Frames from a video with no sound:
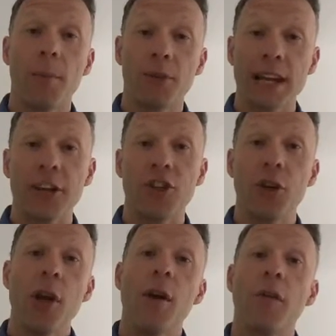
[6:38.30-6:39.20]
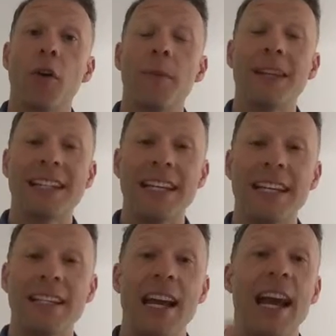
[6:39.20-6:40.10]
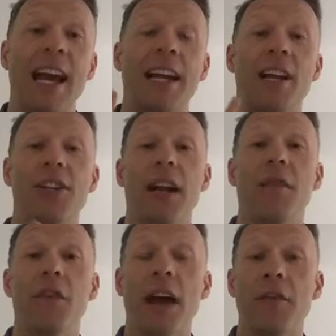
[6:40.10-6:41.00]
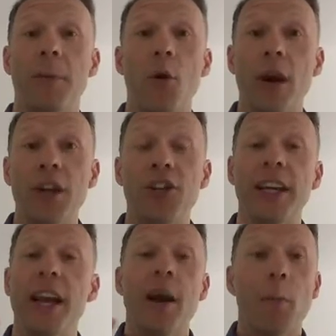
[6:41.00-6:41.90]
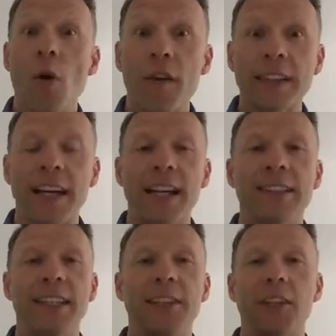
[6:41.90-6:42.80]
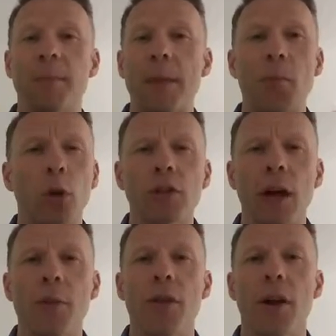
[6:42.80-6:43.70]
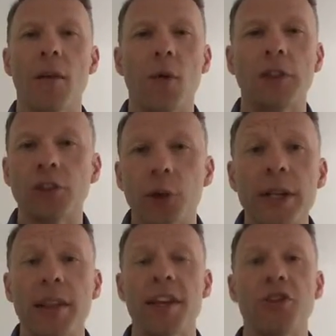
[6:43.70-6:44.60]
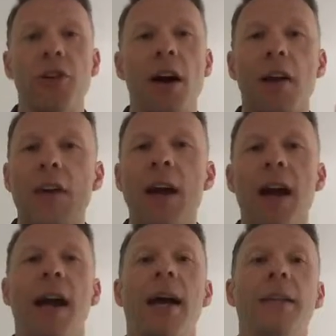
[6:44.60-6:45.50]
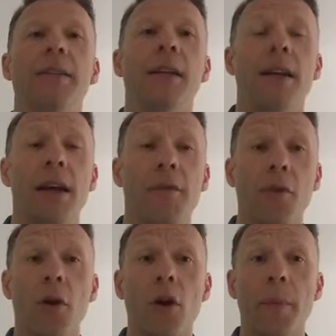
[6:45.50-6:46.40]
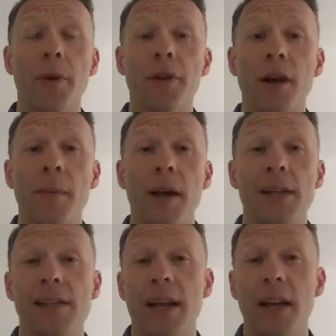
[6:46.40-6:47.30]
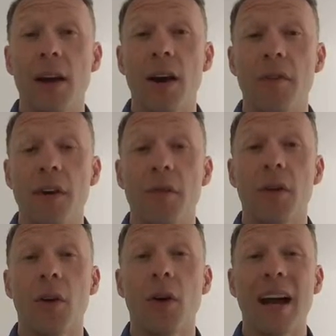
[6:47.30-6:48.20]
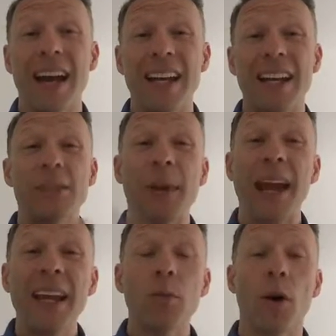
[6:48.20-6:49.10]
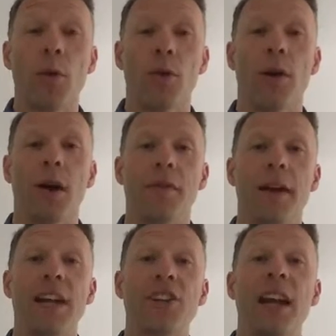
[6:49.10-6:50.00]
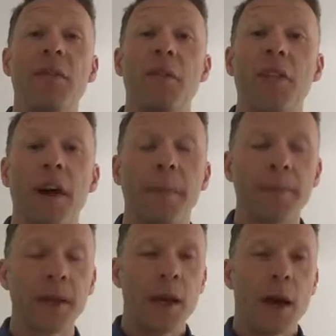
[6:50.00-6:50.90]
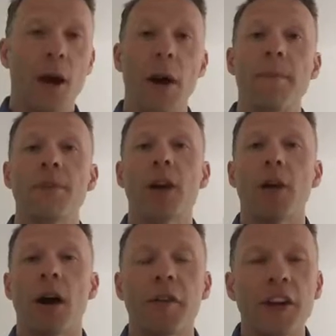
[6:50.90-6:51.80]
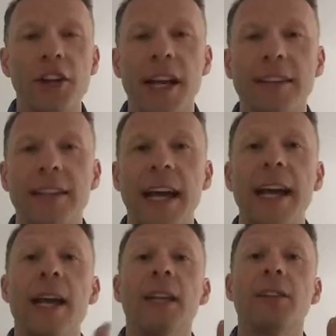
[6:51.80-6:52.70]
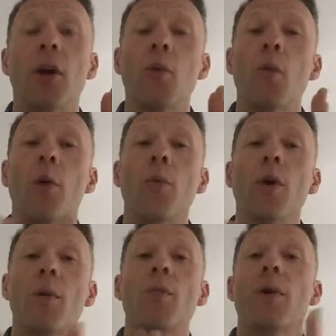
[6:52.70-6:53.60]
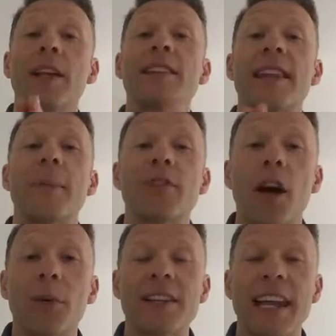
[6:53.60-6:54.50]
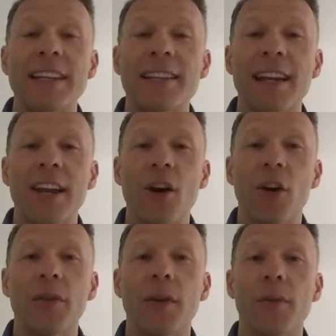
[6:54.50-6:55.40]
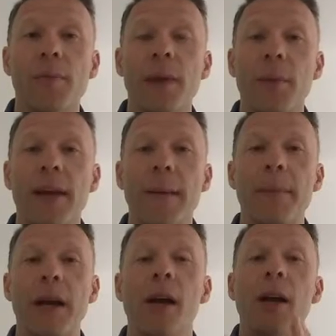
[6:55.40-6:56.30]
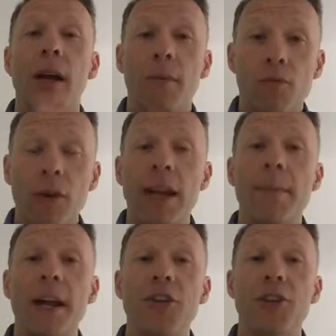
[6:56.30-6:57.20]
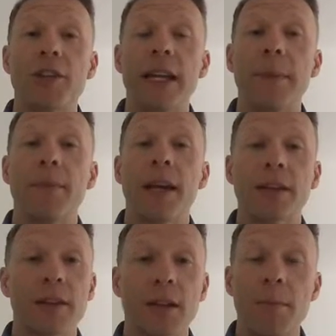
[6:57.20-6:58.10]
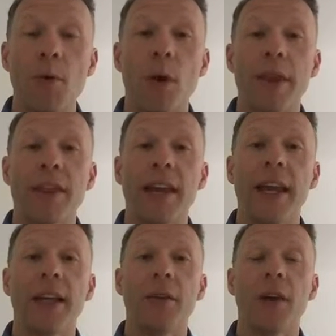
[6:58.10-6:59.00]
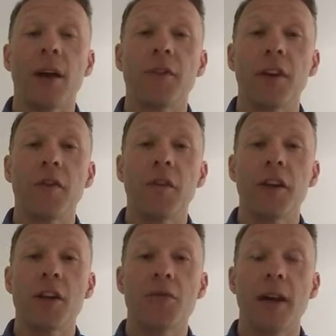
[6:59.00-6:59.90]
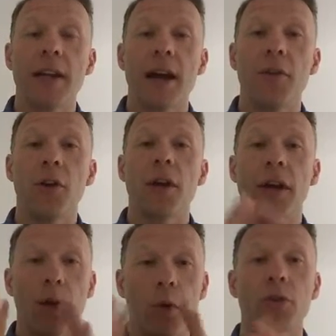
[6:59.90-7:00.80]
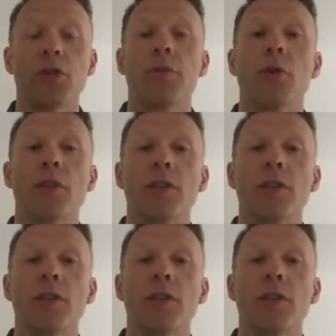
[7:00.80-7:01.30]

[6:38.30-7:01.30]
protect you from disease, and can actually have you having more energy, more vitality to spend more time with your loved ones, doing the things you love, and for a longer period of time, stay alive for longer and in less pain while we're alive, actually having fun. All right, so I'll finish it there today. So what are the steps that I would say to take on the people are getting bigger? Really manage your sleep. That's the #1 thing, and I've done a few videos around that. Have a look, and I will do some more,